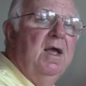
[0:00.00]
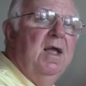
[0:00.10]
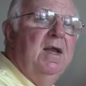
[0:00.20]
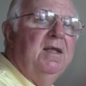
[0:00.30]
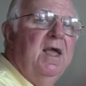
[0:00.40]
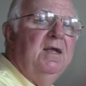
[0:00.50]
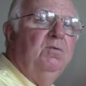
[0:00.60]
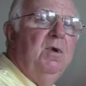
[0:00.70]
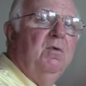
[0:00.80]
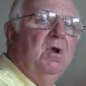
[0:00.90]
in case
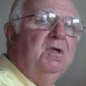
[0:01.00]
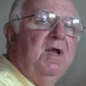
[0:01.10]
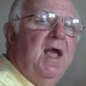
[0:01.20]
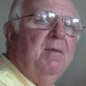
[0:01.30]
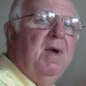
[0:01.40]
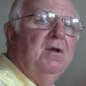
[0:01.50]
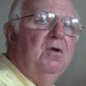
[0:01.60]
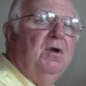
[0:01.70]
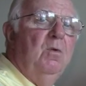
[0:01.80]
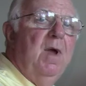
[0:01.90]
we were attacked by
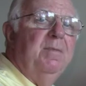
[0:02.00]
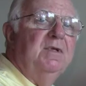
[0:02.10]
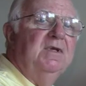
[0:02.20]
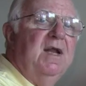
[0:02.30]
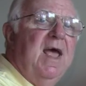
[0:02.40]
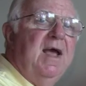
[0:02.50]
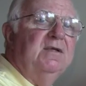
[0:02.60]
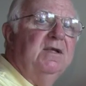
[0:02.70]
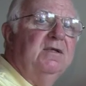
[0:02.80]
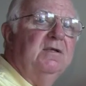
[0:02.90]
nuclear weapons. It
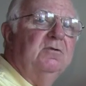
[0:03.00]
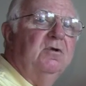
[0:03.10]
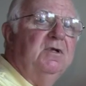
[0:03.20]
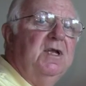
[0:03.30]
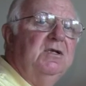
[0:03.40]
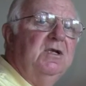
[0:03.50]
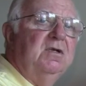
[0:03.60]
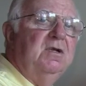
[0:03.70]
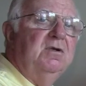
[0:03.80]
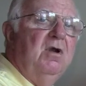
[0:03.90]
acts as a
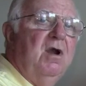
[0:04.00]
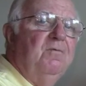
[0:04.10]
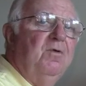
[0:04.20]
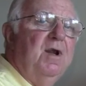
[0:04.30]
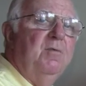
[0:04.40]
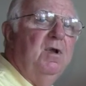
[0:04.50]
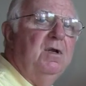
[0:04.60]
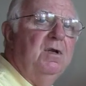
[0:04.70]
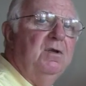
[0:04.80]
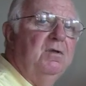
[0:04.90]
strategic deterrent for
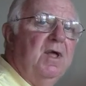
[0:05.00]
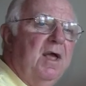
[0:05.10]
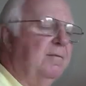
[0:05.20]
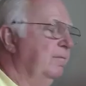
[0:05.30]
anyone to do that.